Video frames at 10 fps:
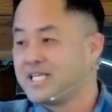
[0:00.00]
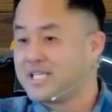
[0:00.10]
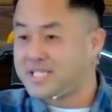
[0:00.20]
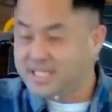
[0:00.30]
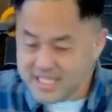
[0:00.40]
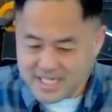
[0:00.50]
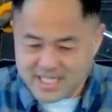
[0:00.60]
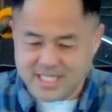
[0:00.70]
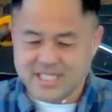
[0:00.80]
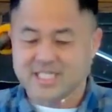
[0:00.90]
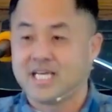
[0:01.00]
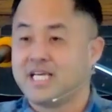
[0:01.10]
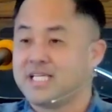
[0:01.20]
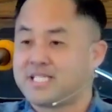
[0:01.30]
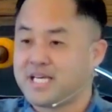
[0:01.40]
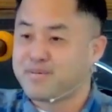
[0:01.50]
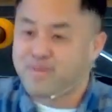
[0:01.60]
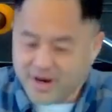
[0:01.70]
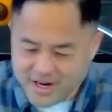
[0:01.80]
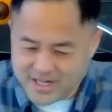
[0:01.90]
distinctness, set
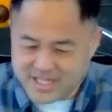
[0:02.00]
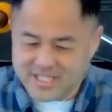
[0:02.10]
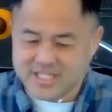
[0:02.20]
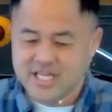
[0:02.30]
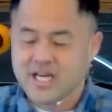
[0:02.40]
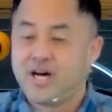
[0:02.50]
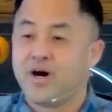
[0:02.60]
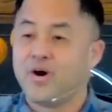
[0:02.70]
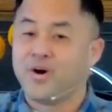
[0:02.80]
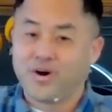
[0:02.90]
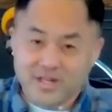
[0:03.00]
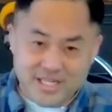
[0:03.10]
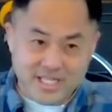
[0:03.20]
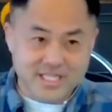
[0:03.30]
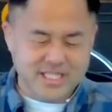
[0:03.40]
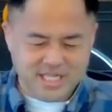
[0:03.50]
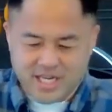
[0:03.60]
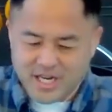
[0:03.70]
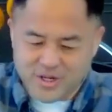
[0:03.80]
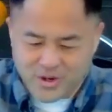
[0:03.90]
apartness, a holiness in
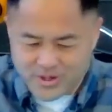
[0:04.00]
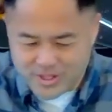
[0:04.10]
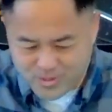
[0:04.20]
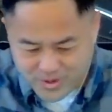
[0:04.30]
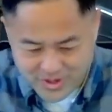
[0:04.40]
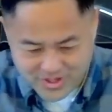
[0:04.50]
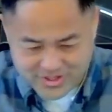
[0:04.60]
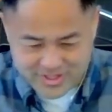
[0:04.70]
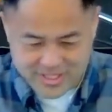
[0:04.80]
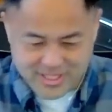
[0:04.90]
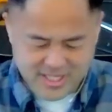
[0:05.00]
an unholy world,